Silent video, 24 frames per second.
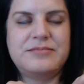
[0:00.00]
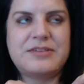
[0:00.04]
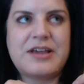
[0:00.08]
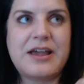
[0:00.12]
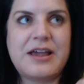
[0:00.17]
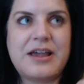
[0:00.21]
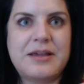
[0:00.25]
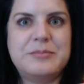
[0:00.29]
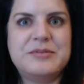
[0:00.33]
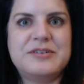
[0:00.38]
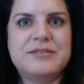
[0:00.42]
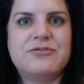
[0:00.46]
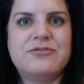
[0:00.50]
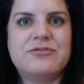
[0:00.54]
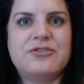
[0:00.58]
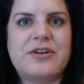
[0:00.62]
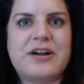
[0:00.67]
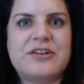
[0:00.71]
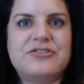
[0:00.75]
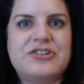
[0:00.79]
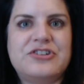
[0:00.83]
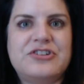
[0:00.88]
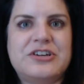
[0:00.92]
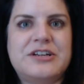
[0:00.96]
types of
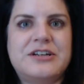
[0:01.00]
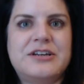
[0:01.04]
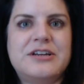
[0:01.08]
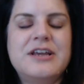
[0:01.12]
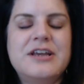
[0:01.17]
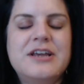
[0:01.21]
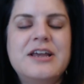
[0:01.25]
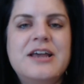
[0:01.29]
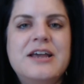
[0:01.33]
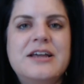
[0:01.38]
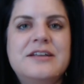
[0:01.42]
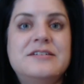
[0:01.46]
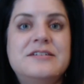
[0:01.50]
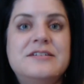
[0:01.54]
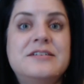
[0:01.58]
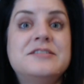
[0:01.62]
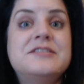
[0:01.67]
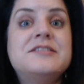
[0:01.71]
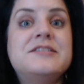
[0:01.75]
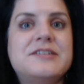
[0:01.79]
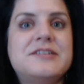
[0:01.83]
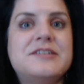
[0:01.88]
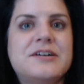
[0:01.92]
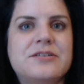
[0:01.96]
aggression
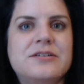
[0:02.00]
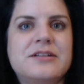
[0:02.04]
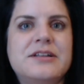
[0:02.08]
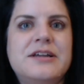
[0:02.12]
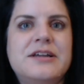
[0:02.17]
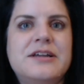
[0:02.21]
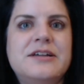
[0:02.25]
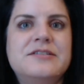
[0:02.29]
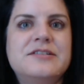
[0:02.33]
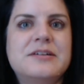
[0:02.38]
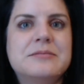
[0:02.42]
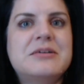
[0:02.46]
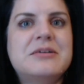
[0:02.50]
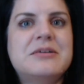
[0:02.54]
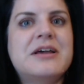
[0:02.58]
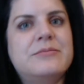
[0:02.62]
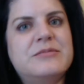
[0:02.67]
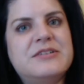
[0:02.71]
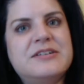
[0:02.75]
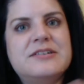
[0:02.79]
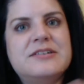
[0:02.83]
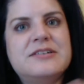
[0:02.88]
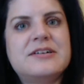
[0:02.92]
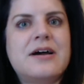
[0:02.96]
necessarily.
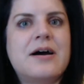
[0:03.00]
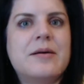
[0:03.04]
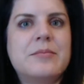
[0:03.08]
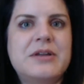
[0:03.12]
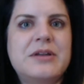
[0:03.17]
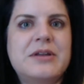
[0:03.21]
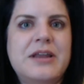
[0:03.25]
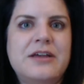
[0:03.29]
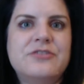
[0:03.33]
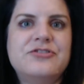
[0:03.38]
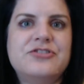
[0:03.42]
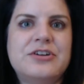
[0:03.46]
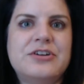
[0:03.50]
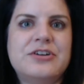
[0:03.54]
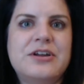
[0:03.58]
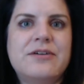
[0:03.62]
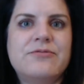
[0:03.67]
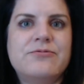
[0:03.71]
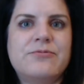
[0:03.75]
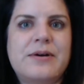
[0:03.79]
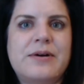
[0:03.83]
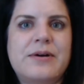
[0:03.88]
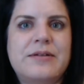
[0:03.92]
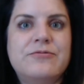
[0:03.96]
Sometimes it's a combination
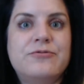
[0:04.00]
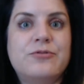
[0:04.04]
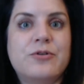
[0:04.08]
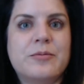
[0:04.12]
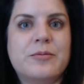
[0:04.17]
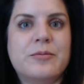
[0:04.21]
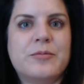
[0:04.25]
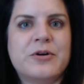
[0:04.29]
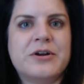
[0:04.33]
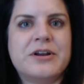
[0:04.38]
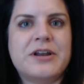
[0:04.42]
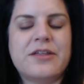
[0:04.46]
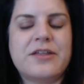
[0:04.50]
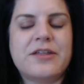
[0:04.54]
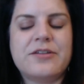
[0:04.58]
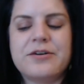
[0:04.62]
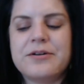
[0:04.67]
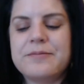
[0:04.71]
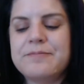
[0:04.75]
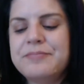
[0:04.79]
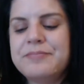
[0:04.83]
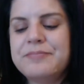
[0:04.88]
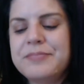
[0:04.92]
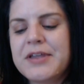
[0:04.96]
of one form or
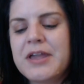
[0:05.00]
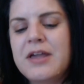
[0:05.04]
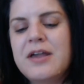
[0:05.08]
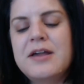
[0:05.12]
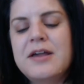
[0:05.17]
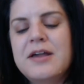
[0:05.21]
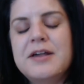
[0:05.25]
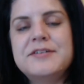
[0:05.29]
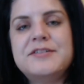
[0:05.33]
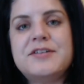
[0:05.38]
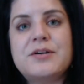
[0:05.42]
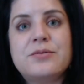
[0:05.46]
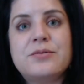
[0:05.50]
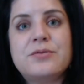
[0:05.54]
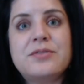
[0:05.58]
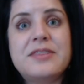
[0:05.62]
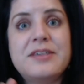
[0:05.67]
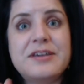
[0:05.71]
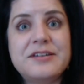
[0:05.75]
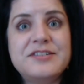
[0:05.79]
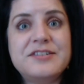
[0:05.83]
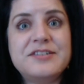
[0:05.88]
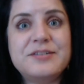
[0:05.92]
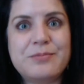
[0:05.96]
another. So
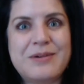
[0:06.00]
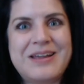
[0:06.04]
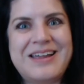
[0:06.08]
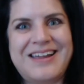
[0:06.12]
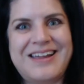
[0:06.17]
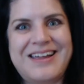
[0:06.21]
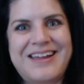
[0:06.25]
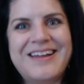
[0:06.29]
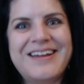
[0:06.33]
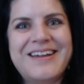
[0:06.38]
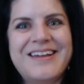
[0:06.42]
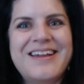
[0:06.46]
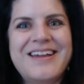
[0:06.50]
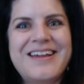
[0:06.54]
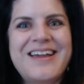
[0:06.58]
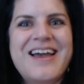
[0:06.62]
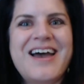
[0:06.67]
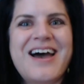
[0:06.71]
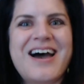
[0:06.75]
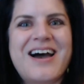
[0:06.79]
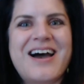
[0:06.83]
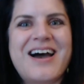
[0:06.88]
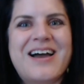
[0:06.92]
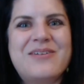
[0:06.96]
this week,
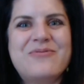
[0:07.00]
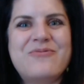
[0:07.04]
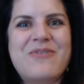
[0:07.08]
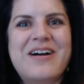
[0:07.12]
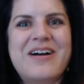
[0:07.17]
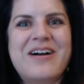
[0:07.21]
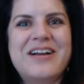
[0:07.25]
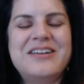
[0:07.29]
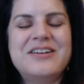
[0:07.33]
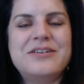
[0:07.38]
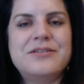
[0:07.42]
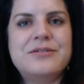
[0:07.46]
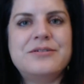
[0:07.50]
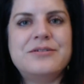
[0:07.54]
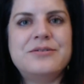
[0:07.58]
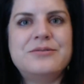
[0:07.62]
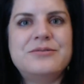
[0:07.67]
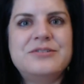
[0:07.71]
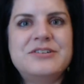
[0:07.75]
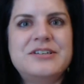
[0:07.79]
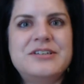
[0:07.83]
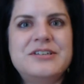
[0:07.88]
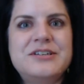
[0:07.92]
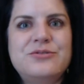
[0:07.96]
I want
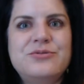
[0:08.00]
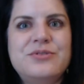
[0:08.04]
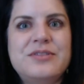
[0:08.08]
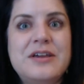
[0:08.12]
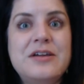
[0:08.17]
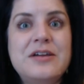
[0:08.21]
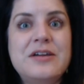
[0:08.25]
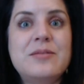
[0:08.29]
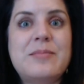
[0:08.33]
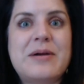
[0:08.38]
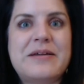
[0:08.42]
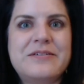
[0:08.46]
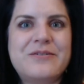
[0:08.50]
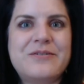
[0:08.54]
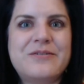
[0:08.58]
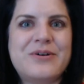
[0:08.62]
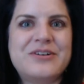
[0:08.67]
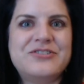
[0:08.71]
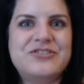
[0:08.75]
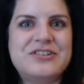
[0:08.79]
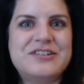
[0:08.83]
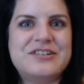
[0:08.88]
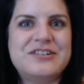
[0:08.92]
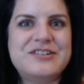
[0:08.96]
you to think about the
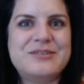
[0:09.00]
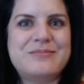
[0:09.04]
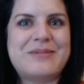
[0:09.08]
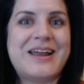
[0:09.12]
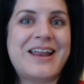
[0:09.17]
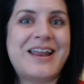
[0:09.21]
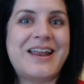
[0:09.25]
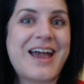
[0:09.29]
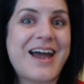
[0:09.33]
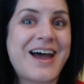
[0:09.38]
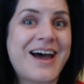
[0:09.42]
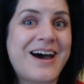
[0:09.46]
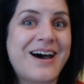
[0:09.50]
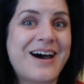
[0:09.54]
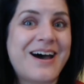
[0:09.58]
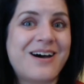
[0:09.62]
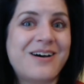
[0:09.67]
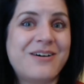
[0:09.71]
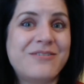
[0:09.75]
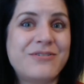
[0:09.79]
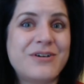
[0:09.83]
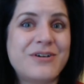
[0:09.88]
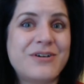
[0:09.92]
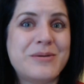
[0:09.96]
questions you might
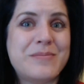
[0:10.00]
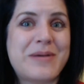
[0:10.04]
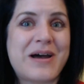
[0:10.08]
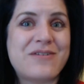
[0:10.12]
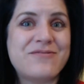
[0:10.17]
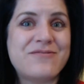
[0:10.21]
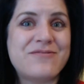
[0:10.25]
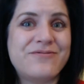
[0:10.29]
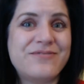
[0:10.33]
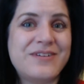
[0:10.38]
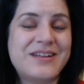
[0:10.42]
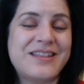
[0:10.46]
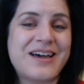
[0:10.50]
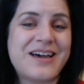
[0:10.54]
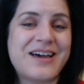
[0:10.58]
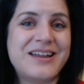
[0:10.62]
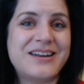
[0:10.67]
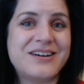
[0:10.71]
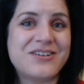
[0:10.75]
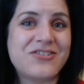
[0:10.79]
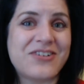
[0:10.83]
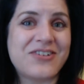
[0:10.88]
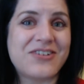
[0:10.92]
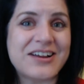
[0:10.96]
have about
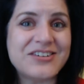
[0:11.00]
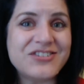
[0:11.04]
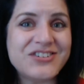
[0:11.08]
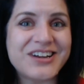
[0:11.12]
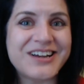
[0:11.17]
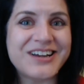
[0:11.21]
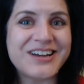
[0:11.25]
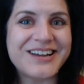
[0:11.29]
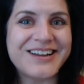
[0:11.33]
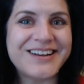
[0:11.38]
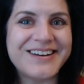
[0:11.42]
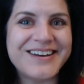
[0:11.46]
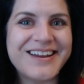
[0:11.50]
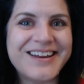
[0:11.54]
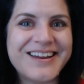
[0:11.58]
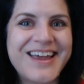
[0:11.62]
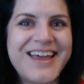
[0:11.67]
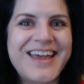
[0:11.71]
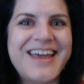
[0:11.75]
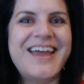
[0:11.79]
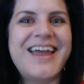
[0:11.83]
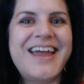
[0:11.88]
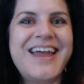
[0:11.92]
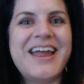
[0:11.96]
feline aggression
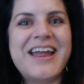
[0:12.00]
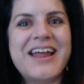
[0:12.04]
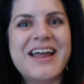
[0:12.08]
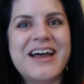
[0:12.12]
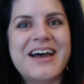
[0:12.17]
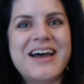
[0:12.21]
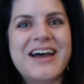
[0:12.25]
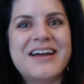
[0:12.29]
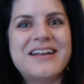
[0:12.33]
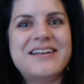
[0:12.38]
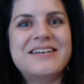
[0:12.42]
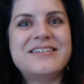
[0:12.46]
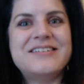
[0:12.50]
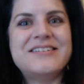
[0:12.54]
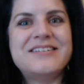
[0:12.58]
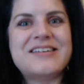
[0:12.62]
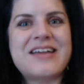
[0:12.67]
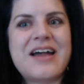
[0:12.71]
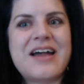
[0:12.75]
and